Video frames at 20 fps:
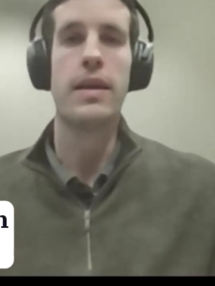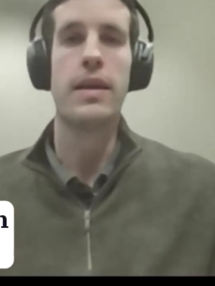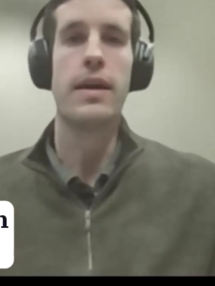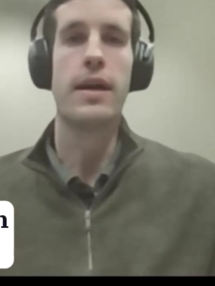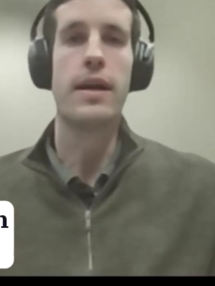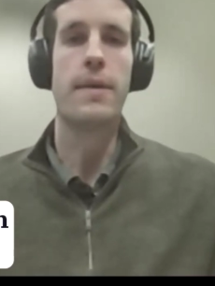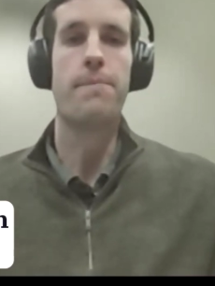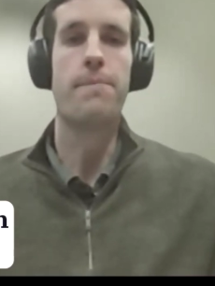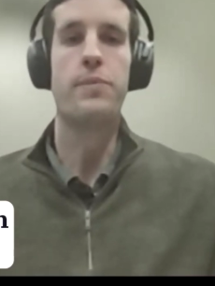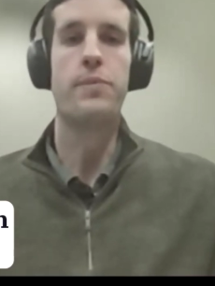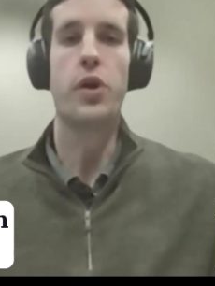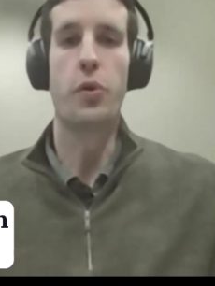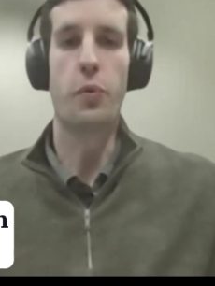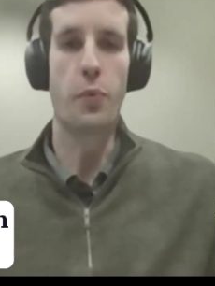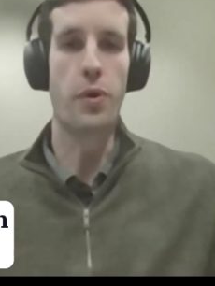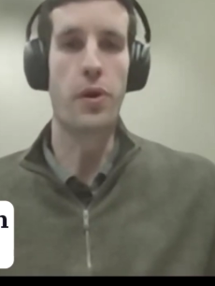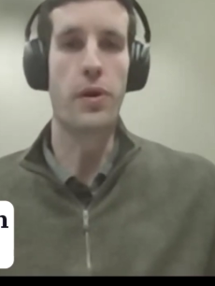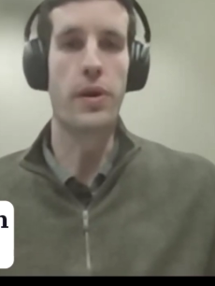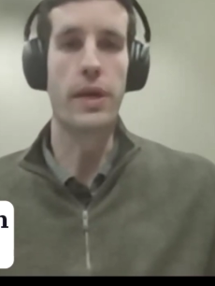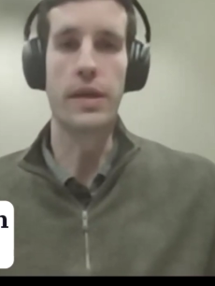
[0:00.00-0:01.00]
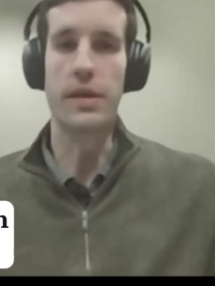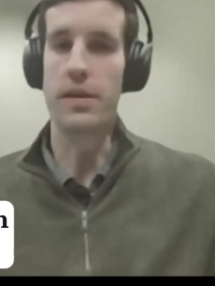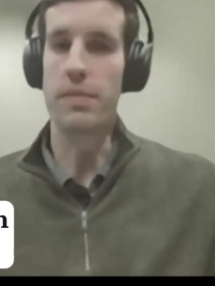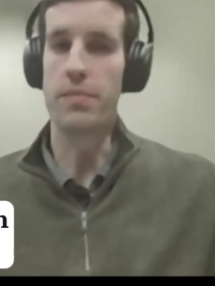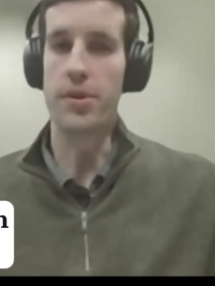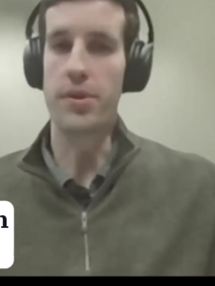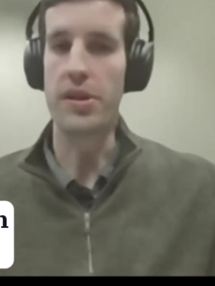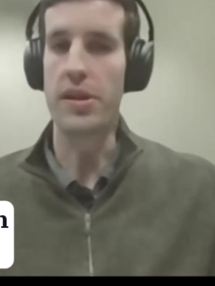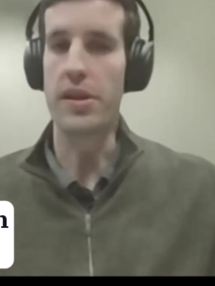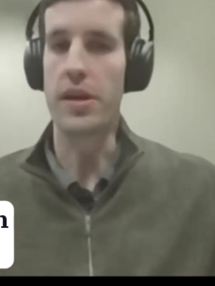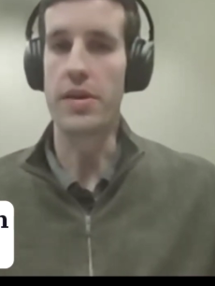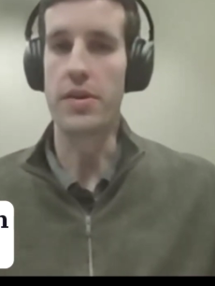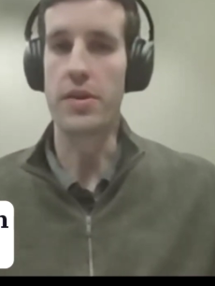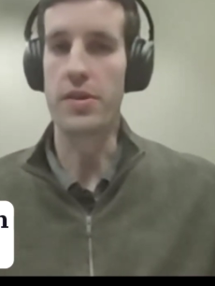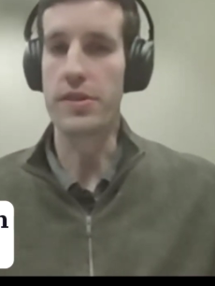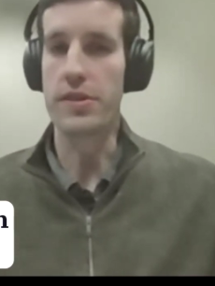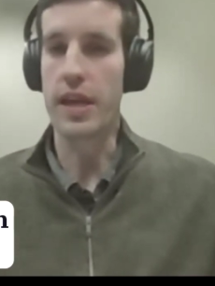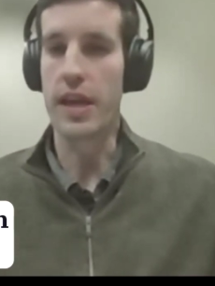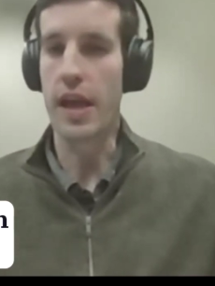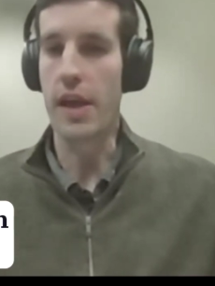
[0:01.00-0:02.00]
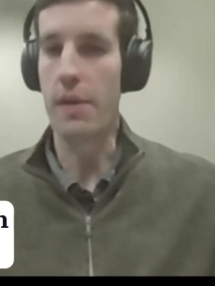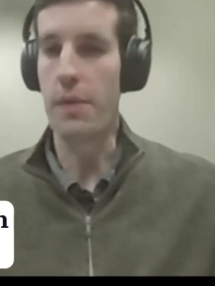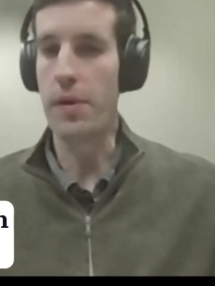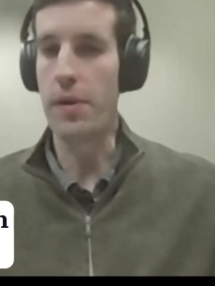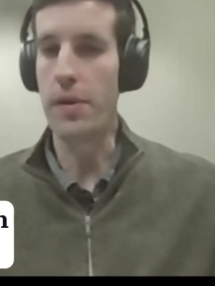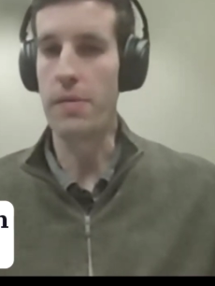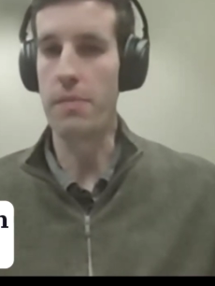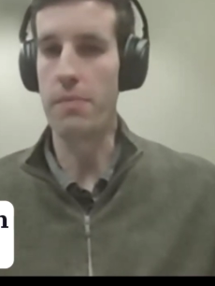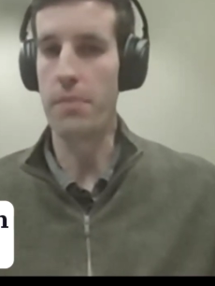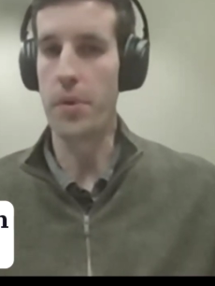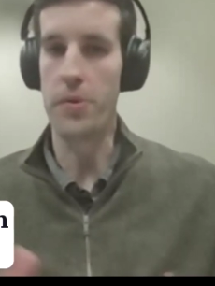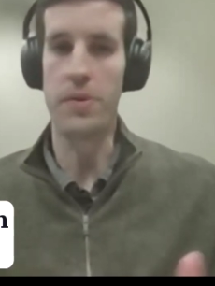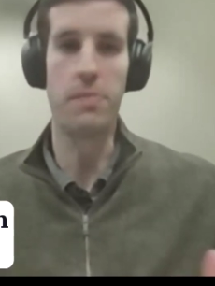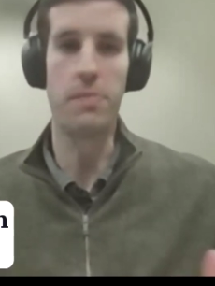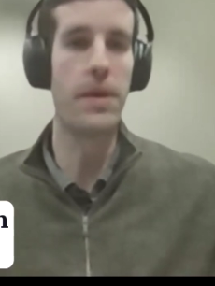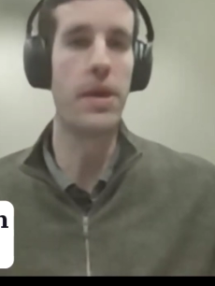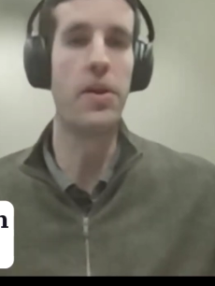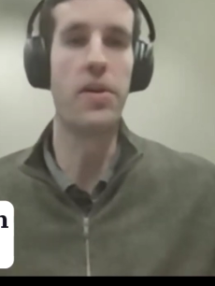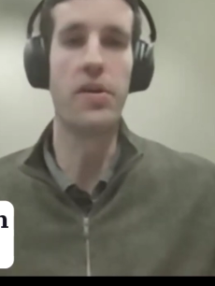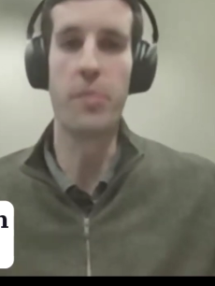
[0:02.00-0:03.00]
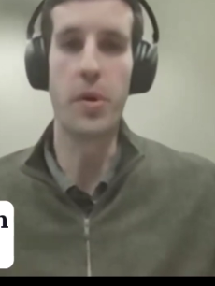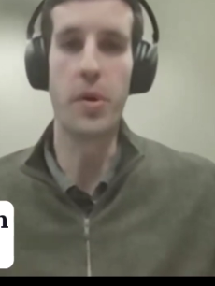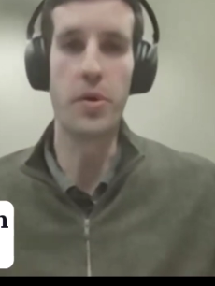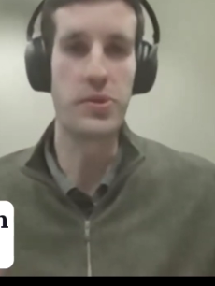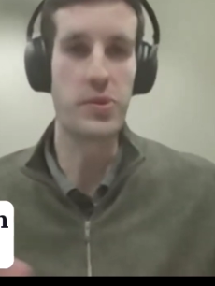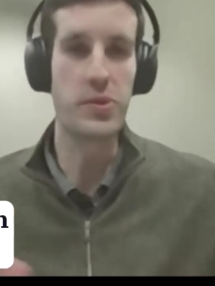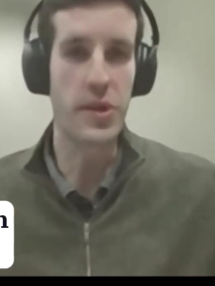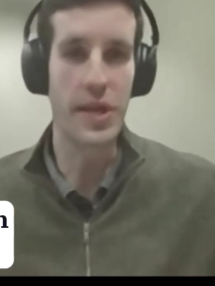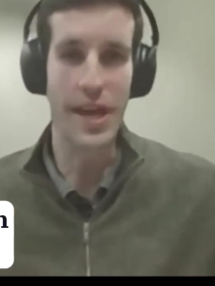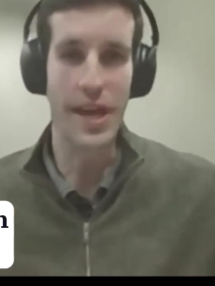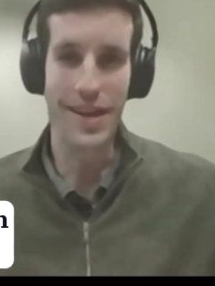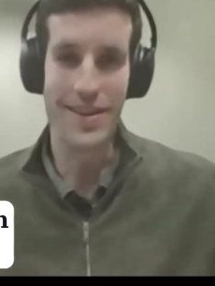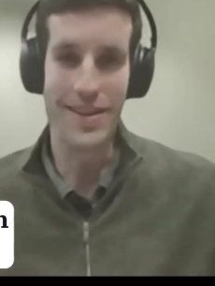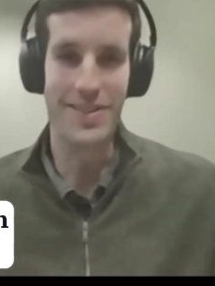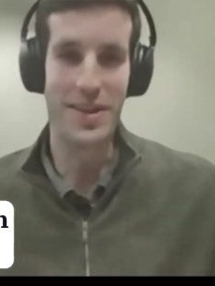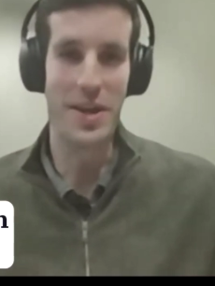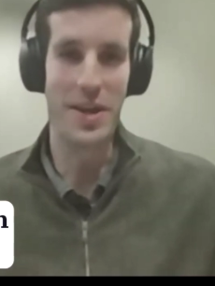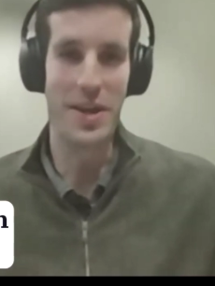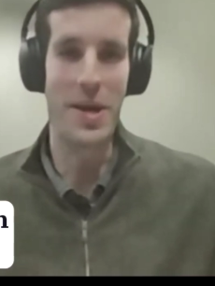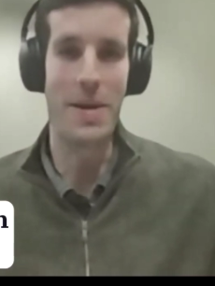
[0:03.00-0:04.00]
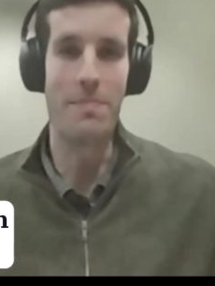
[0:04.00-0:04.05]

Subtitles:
Don't worry, completely understand. We're in the middle of most of your days.